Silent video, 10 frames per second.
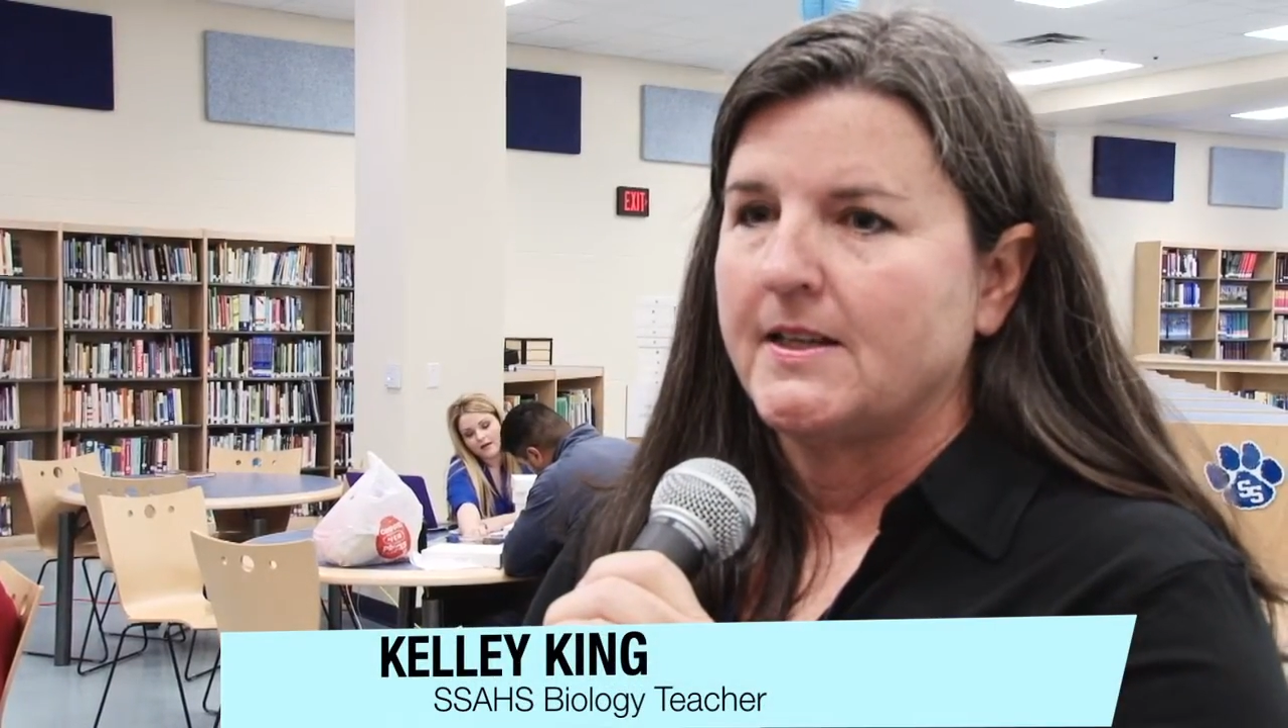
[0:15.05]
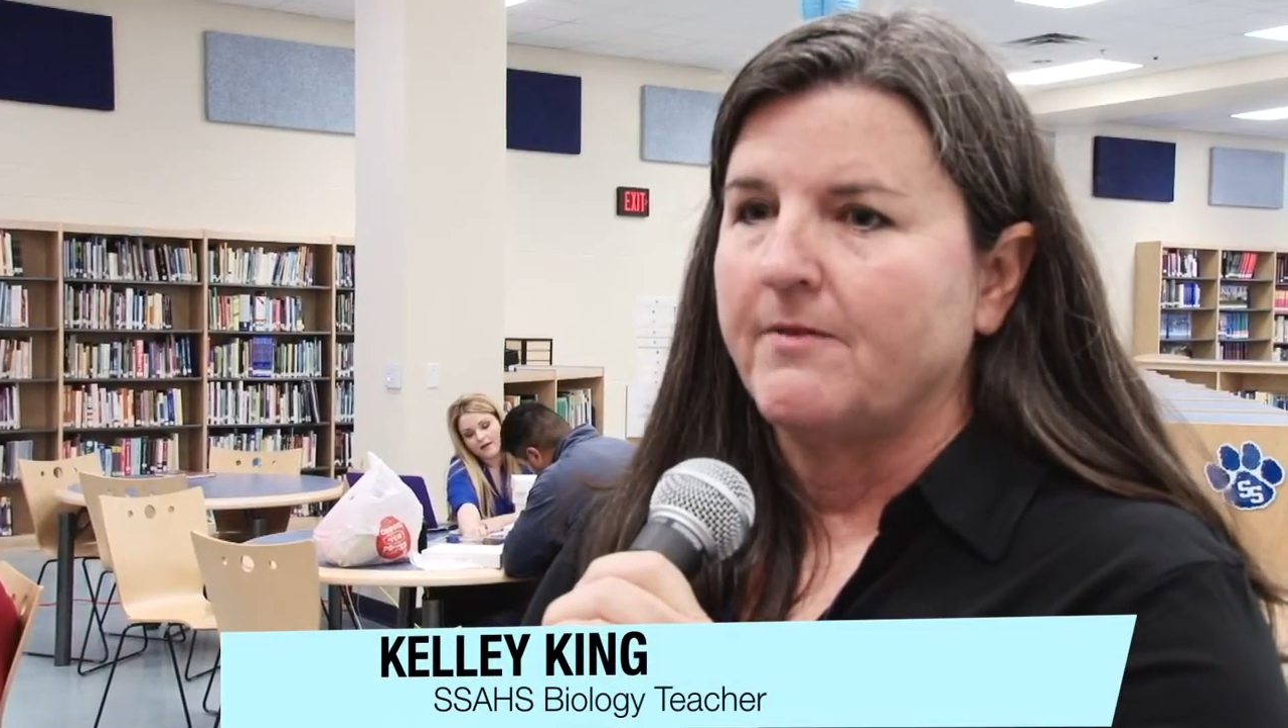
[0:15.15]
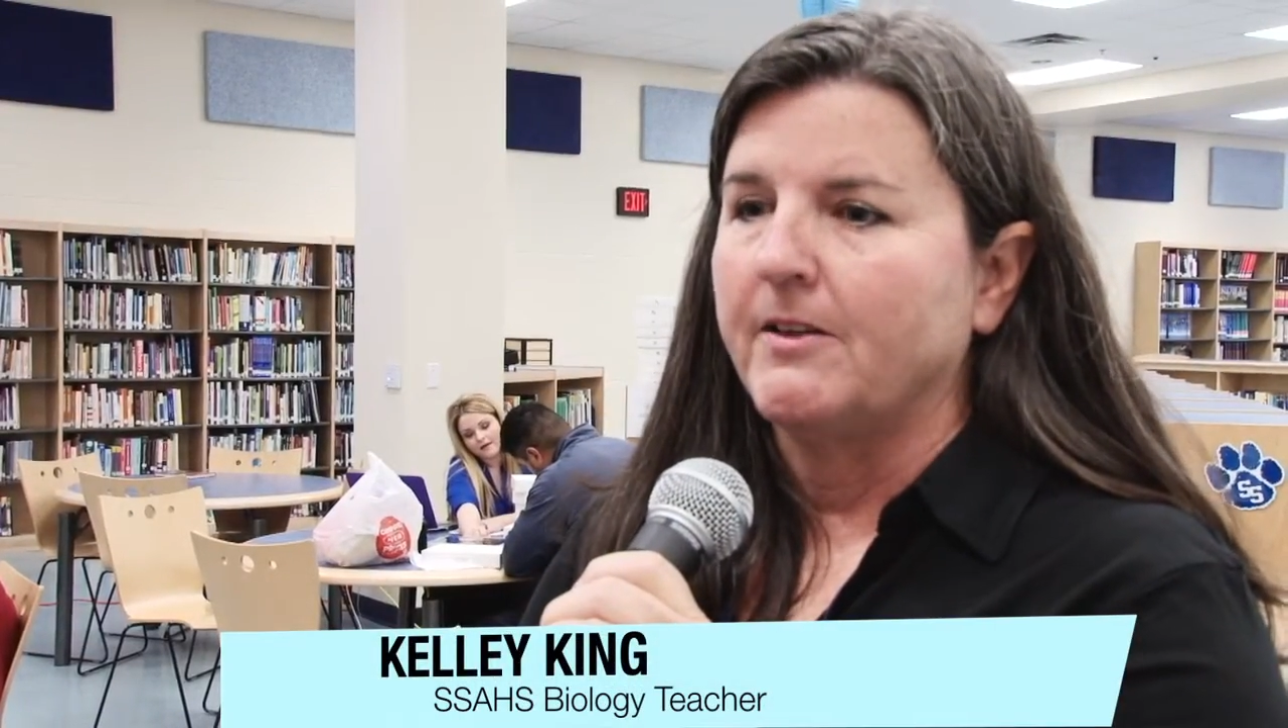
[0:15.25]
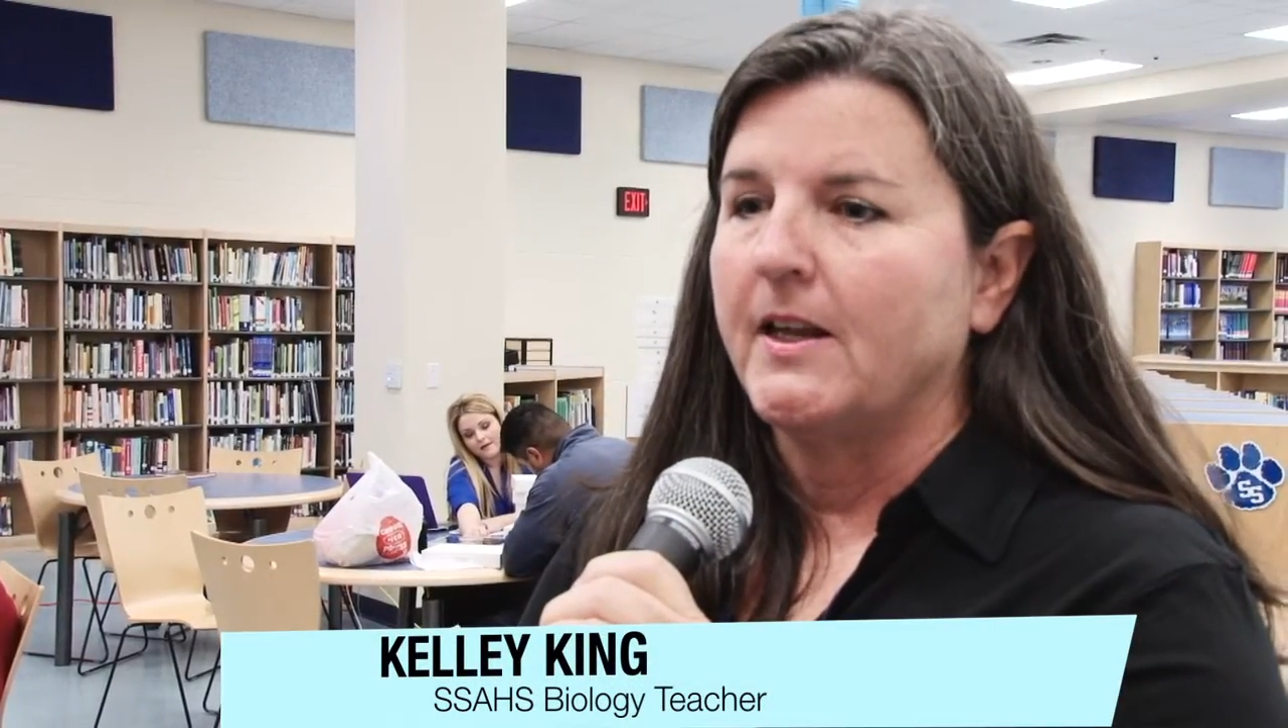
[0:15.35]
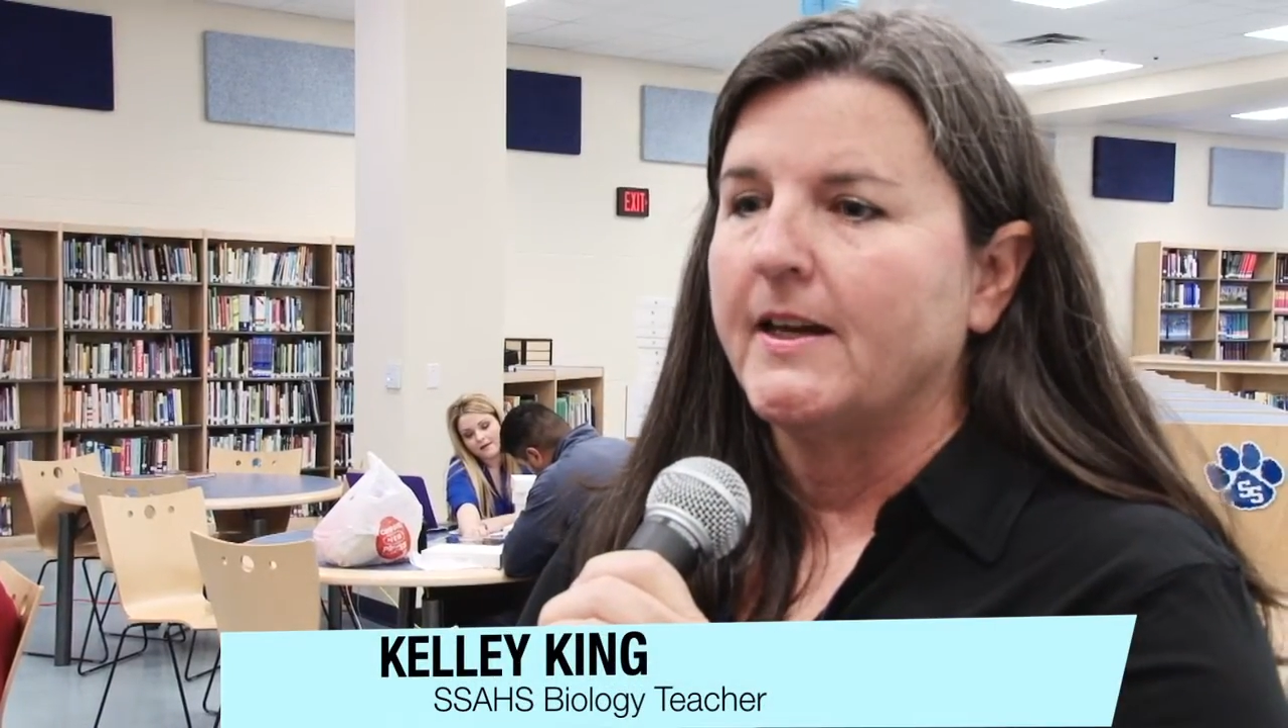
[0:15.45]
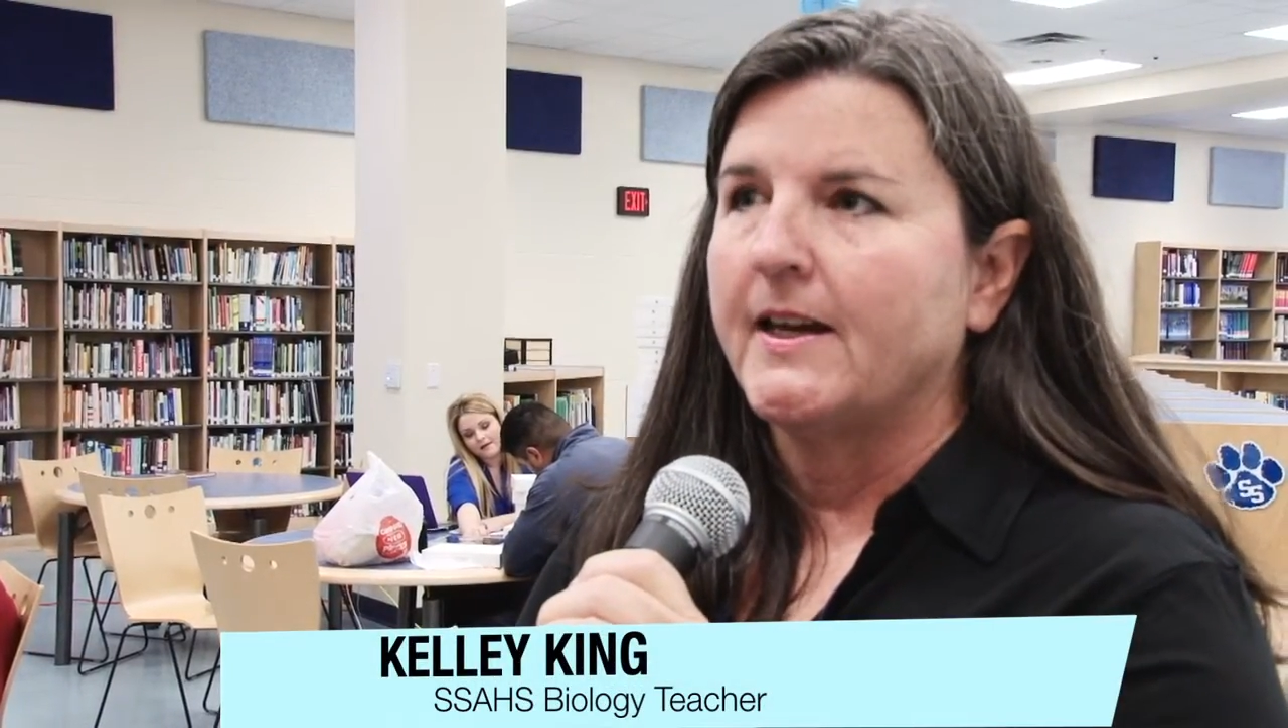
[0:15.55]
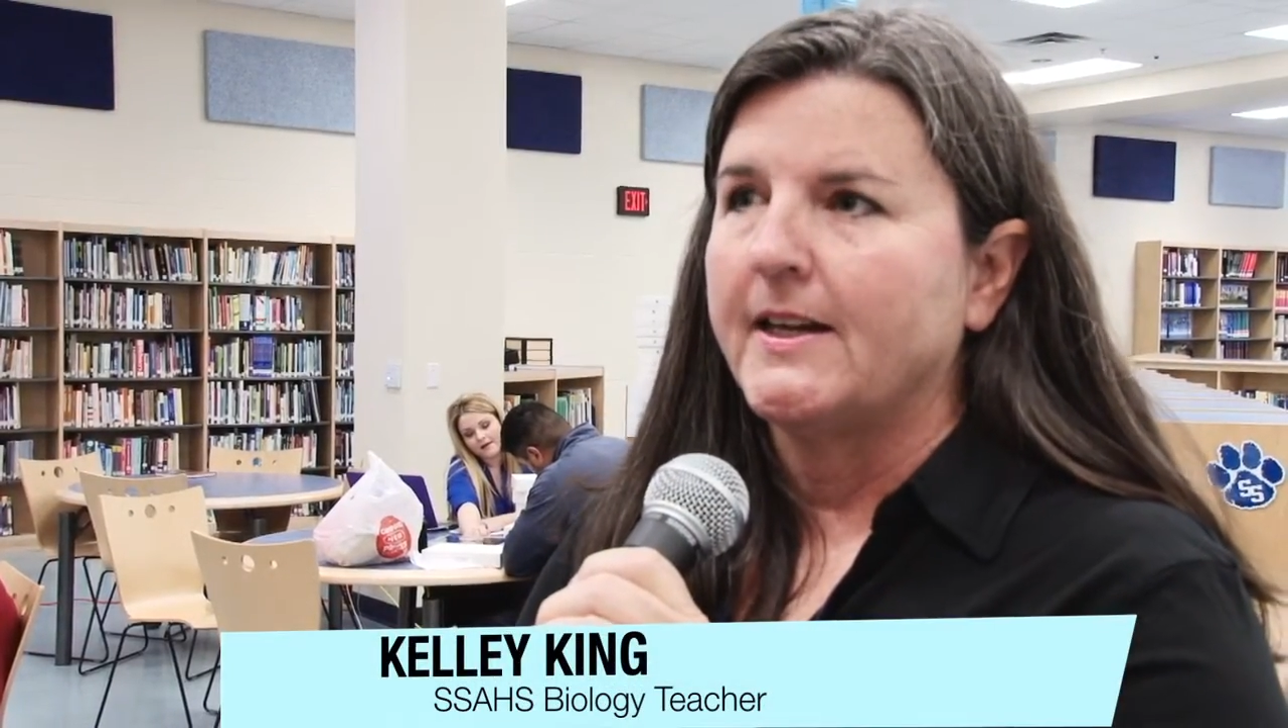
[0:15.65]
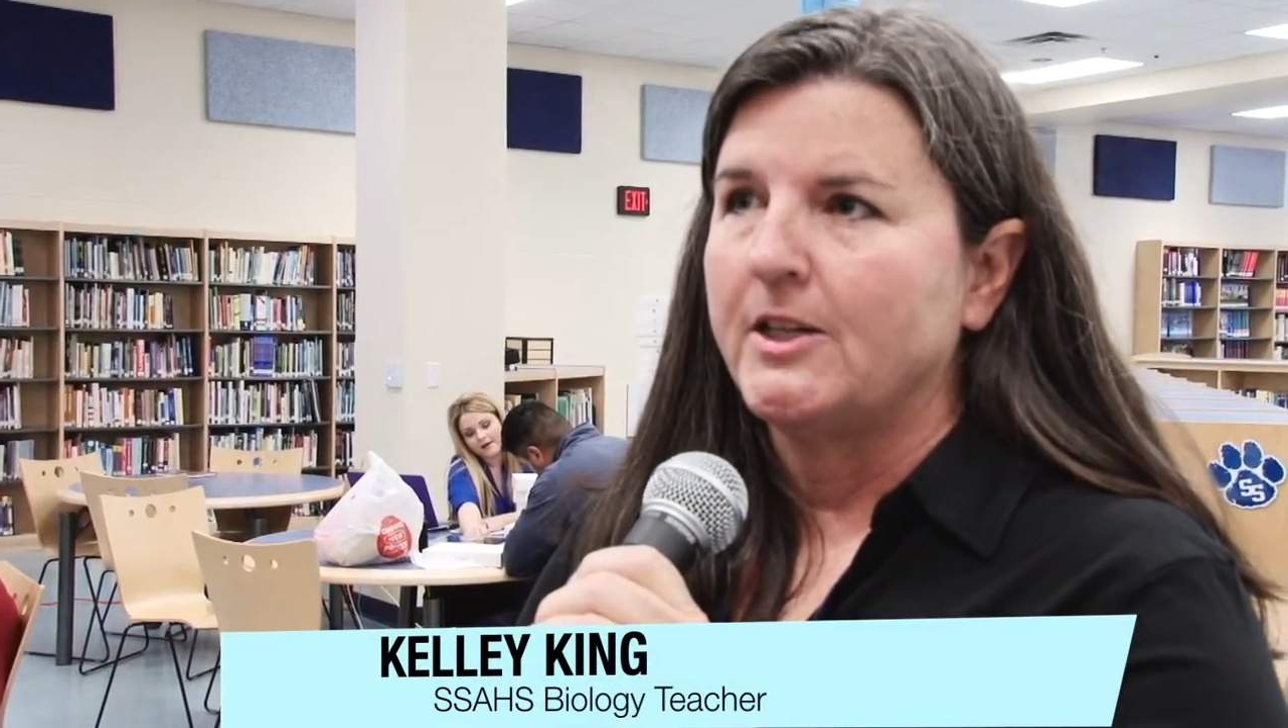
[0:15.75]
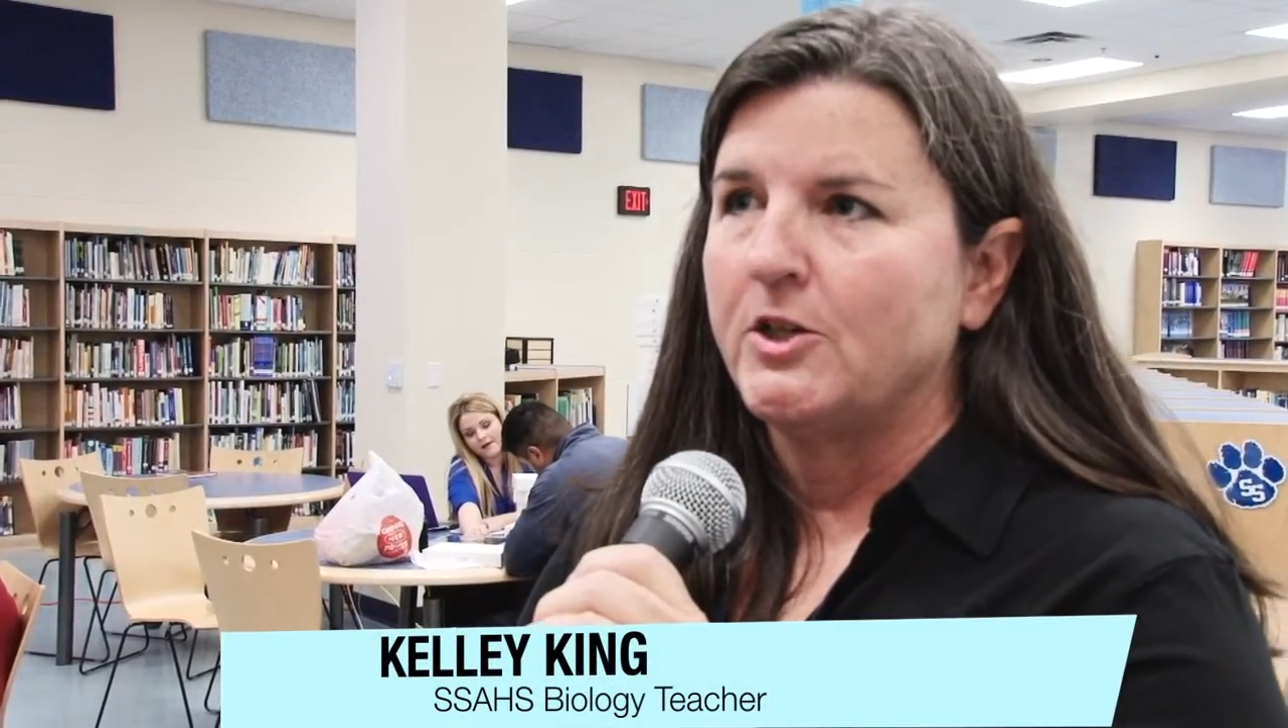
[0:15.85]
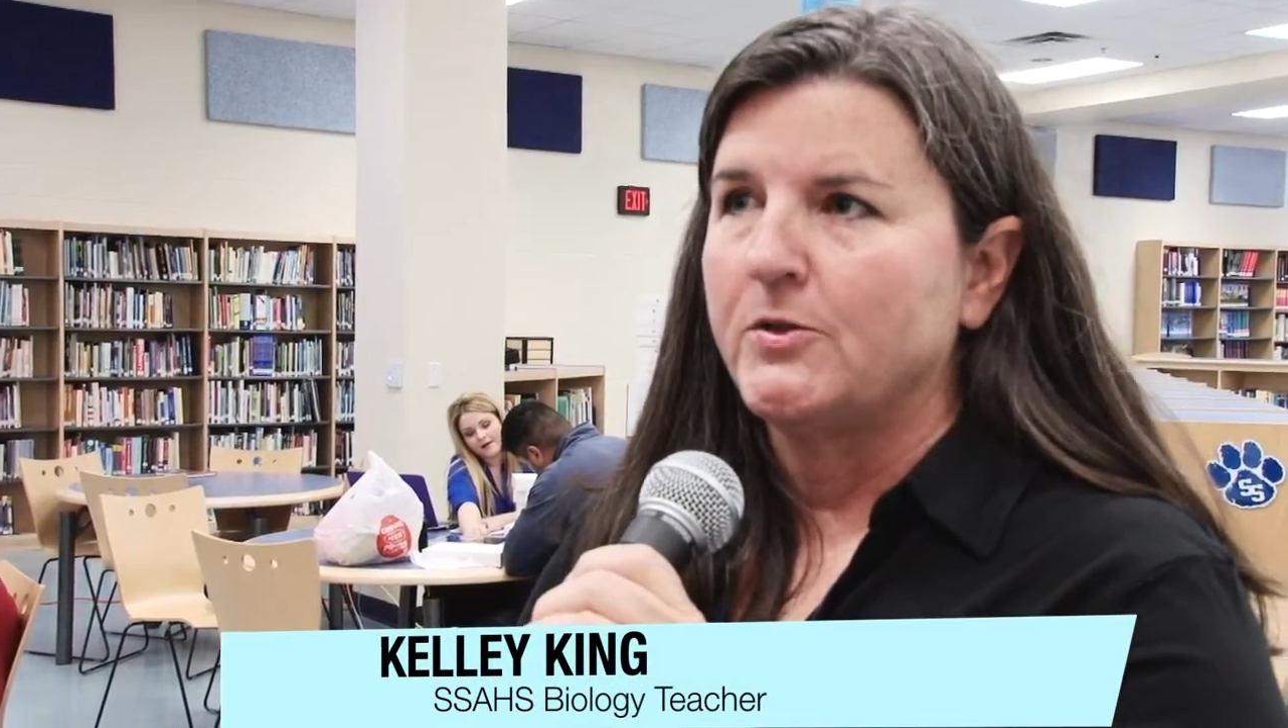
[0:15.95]
I feel like I
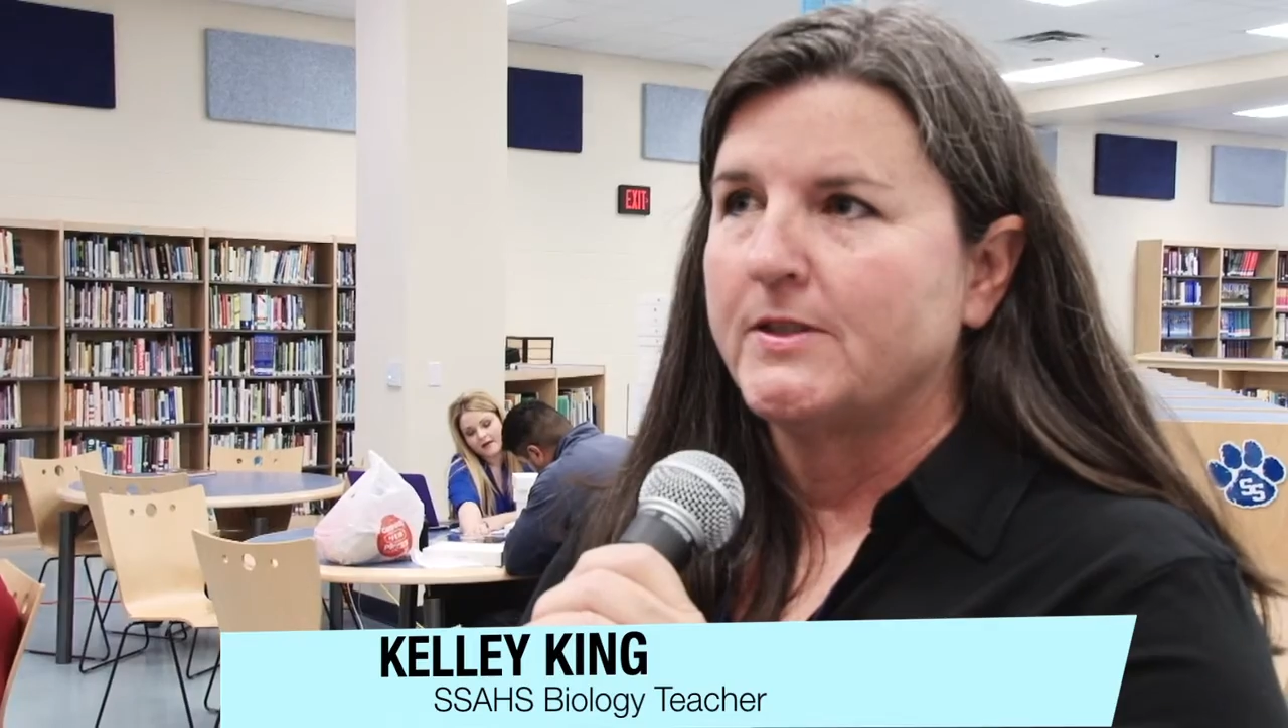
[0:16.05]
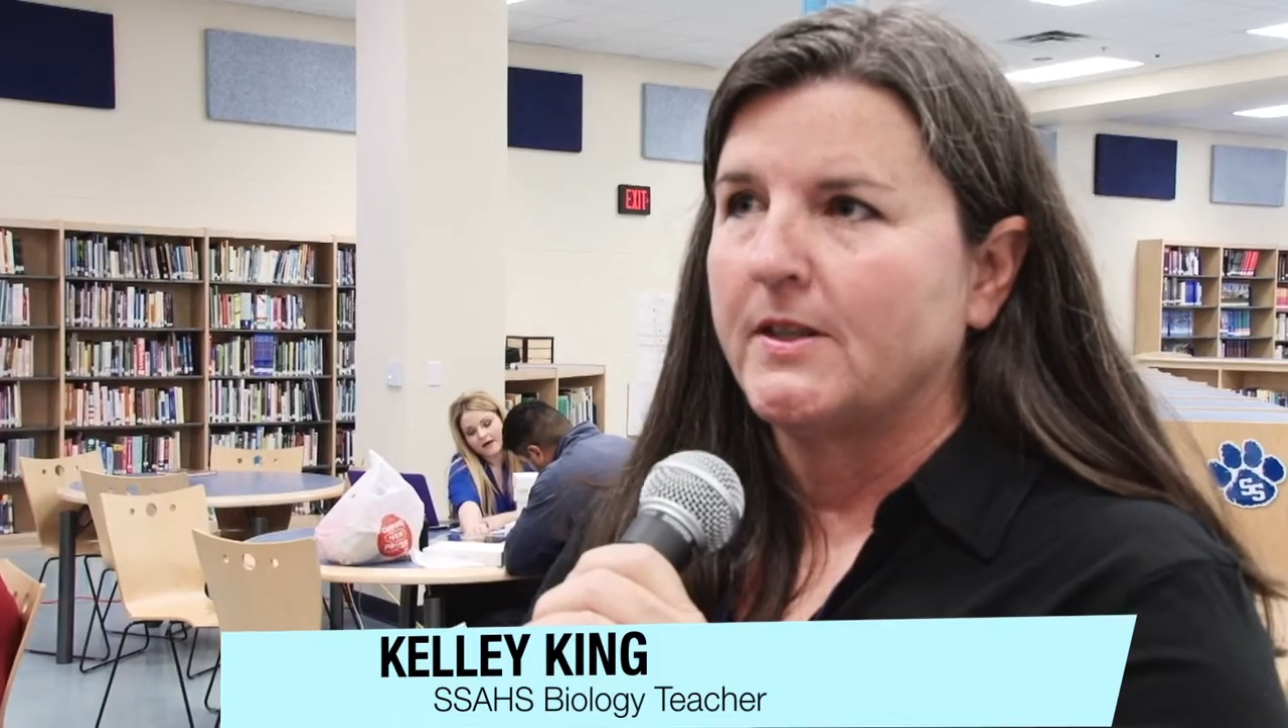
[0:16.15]
can use